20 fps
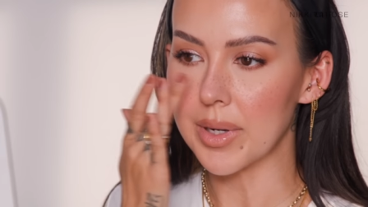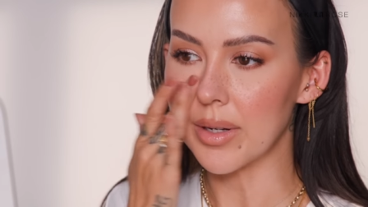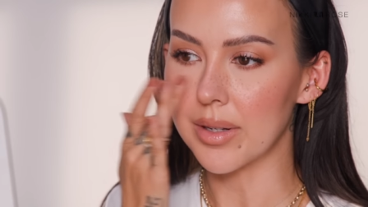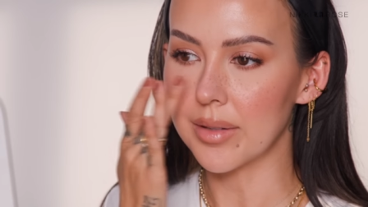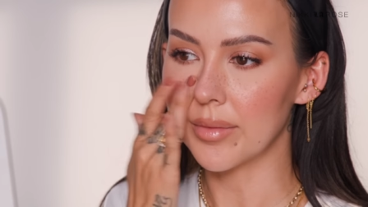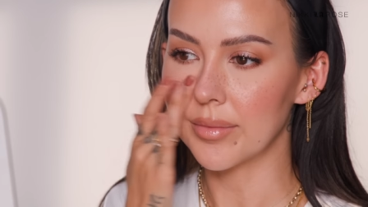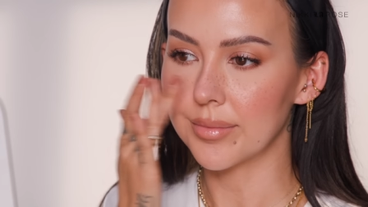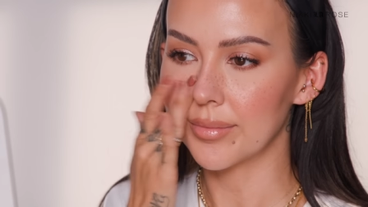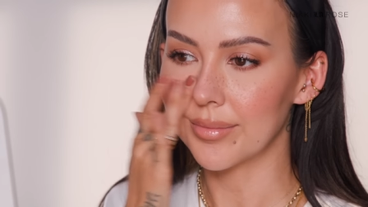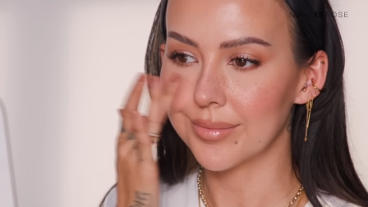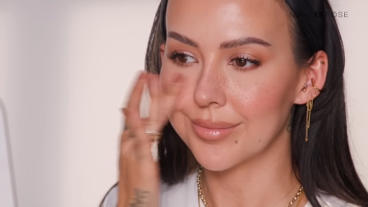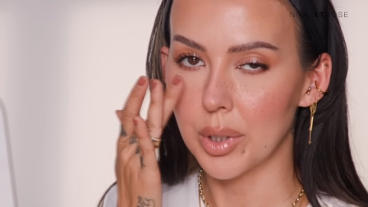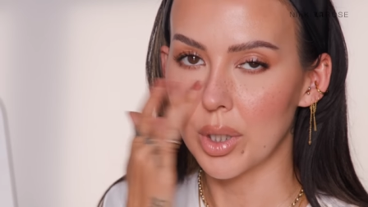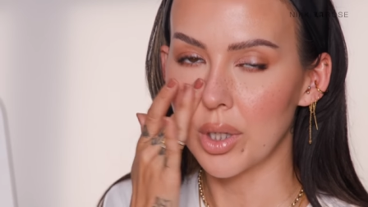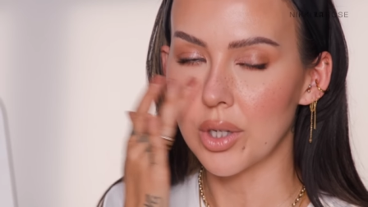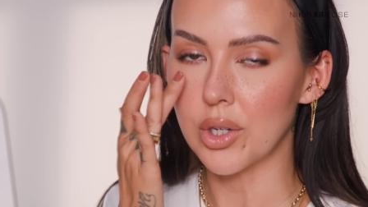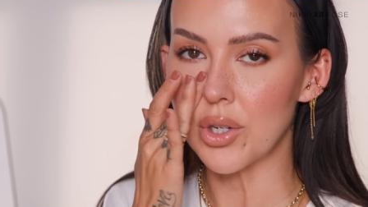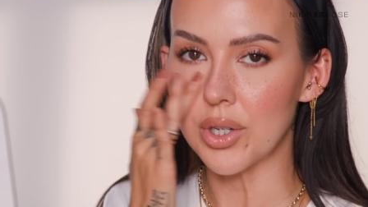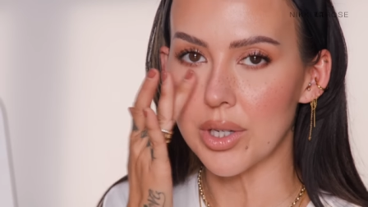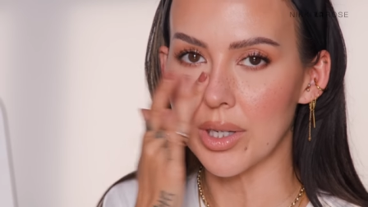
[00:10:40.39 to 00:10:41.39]
it in,
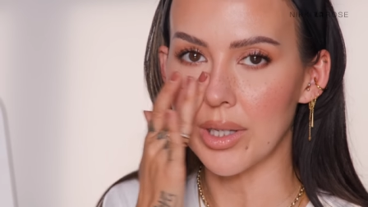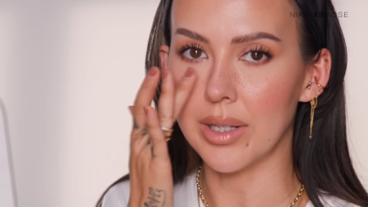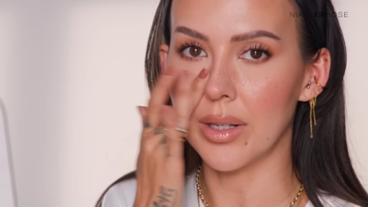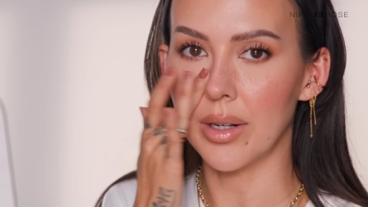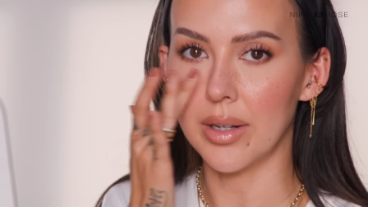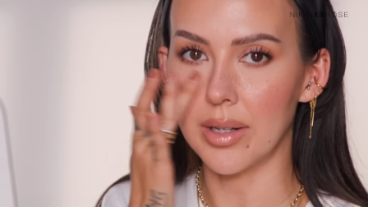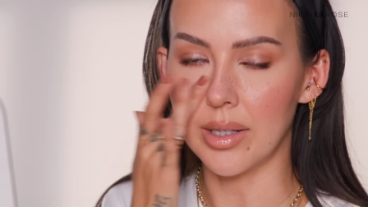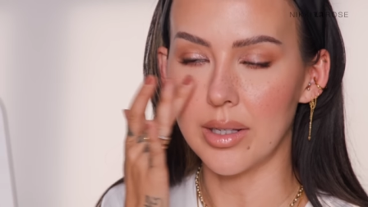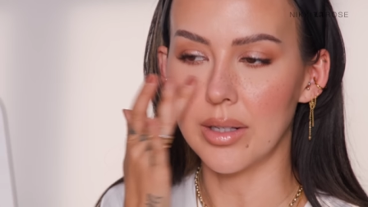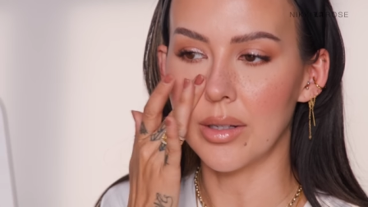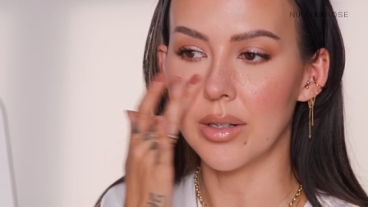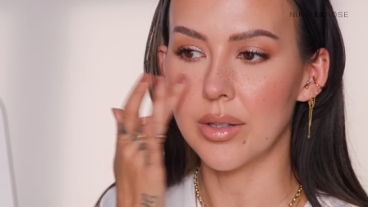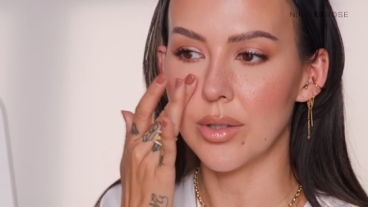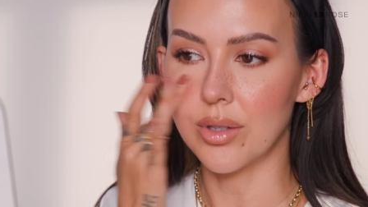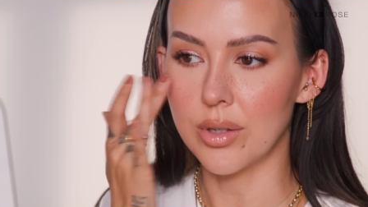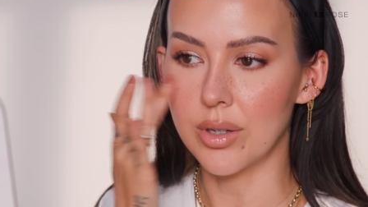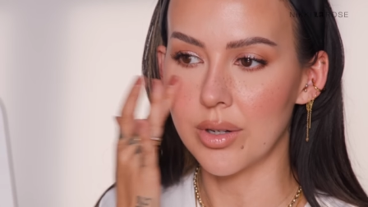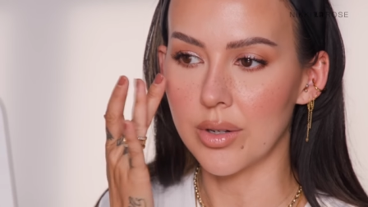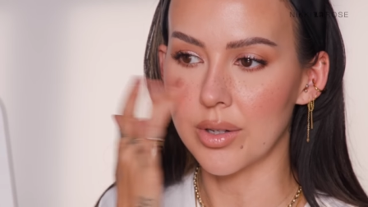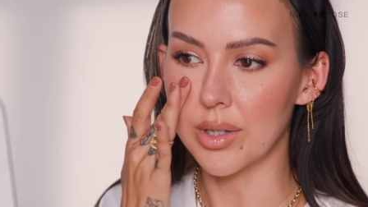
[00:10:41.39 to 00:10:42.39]
push it
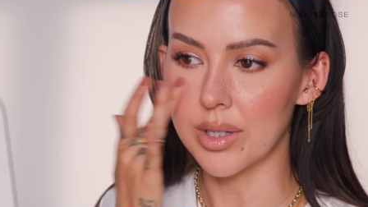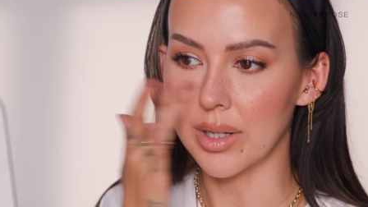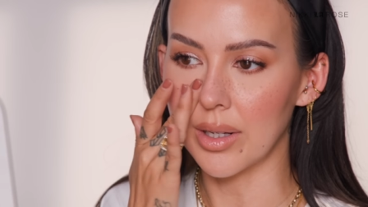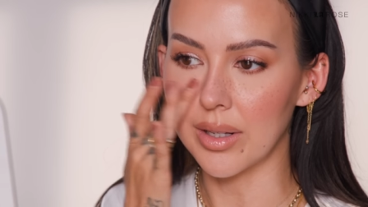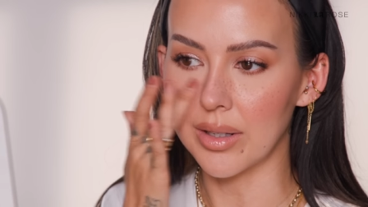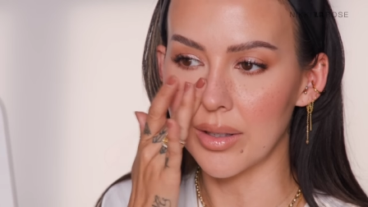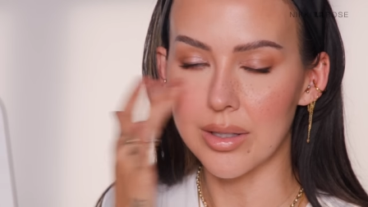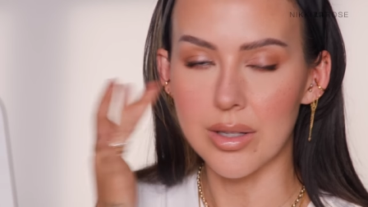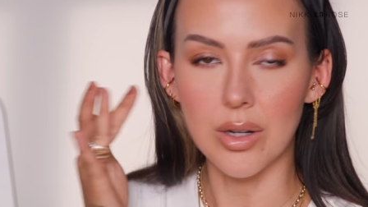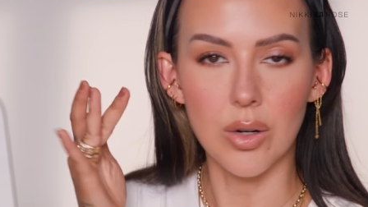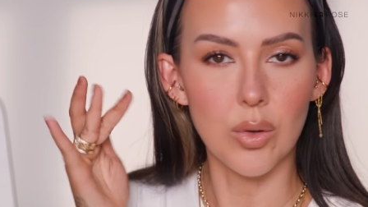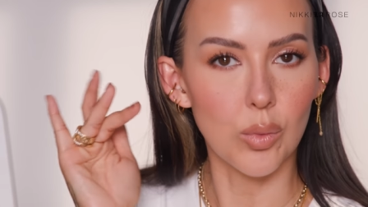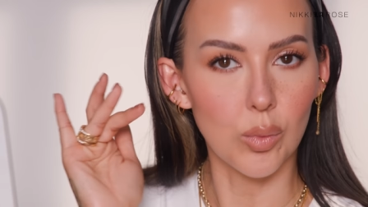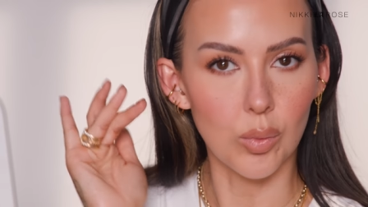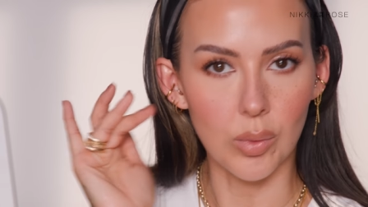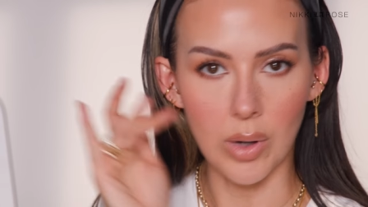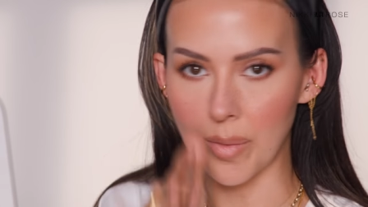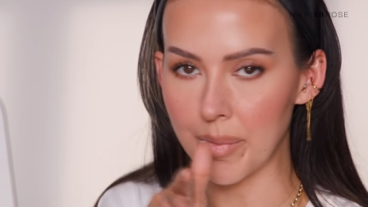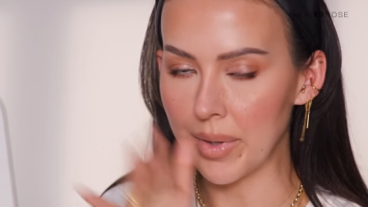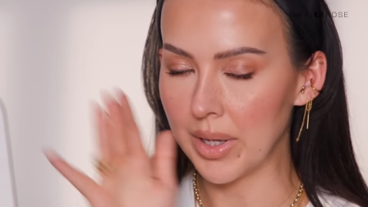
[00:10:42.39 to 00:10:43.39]
into your skin. Don't
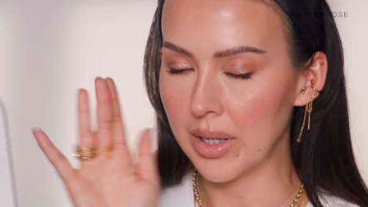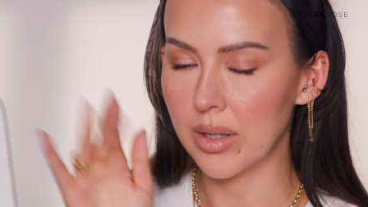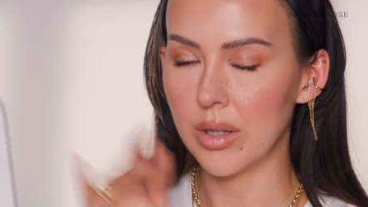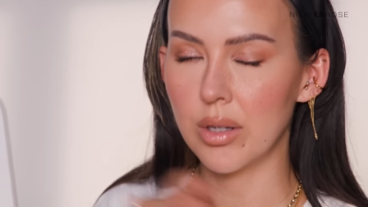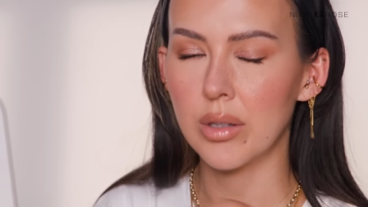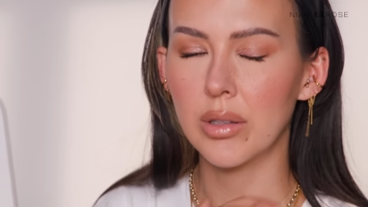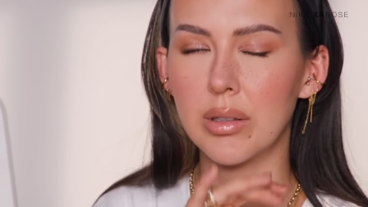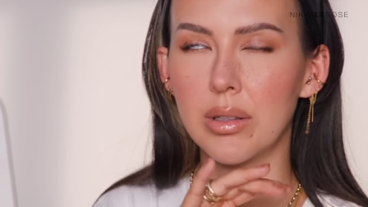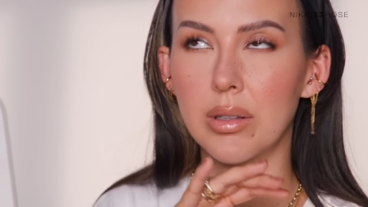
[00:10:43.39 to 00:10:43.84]
rub it.